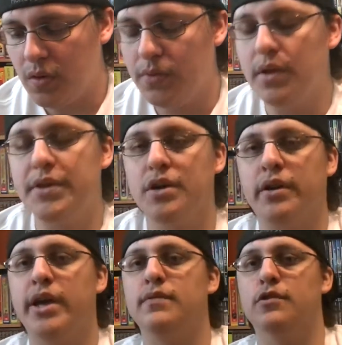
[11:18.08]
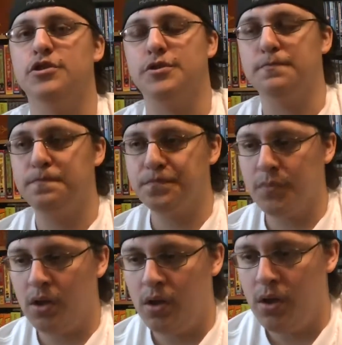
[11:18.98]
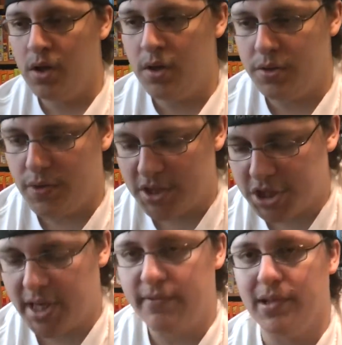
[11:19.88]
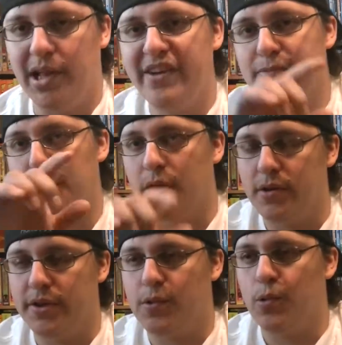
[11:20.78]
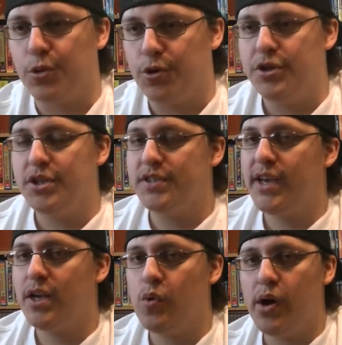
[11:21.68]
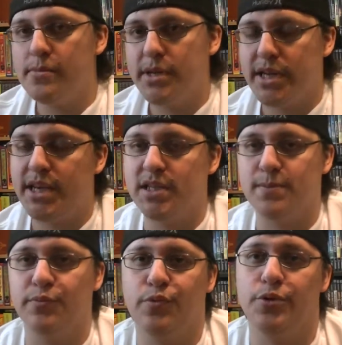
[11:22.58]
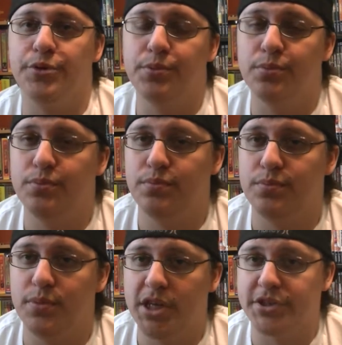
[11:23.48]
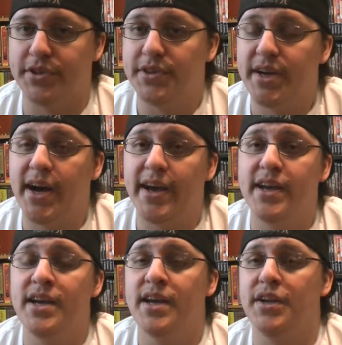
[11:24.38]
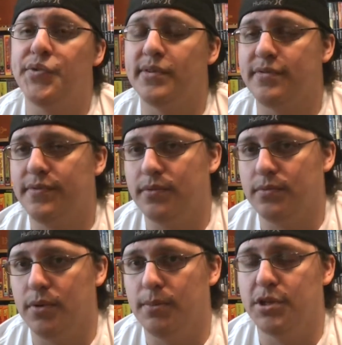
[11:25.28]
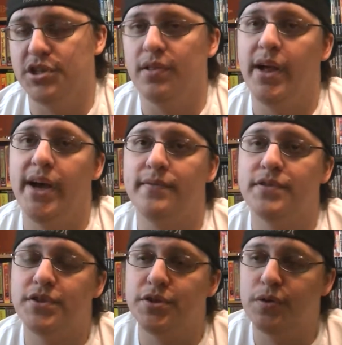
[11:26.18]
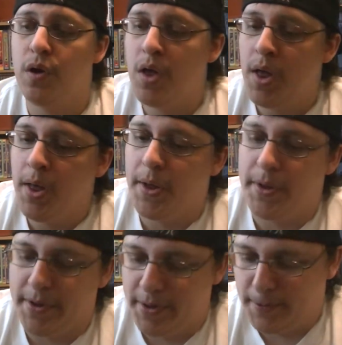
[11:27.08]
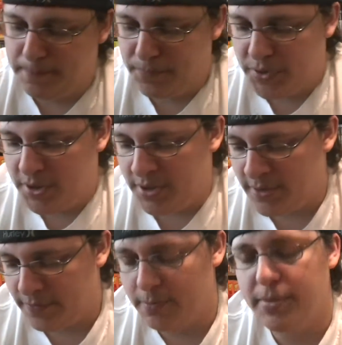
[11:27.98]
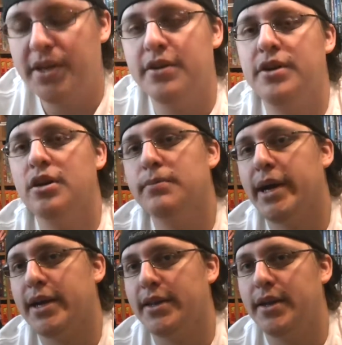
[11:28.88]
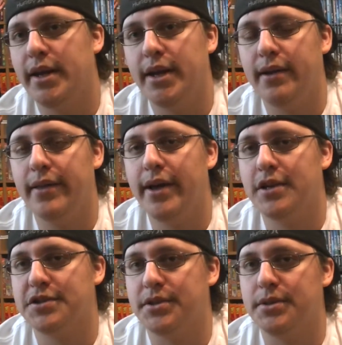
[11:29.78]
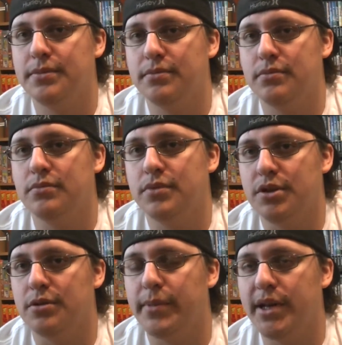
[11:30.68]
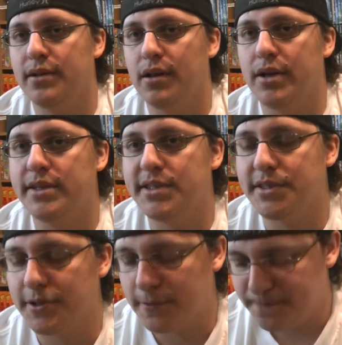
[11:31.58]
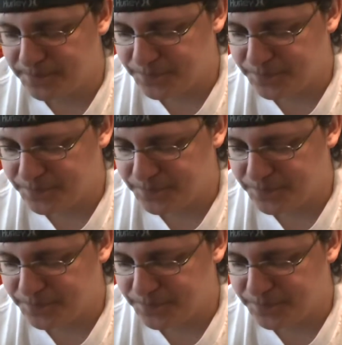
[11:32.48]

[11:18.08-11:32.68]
than the arcade version. You actually have a life bar in the corner, and you can take quite a bit of hits before you actually die, and you have a bunch of lives too. And for being young back in the day, that actually, you know, made it a lot easier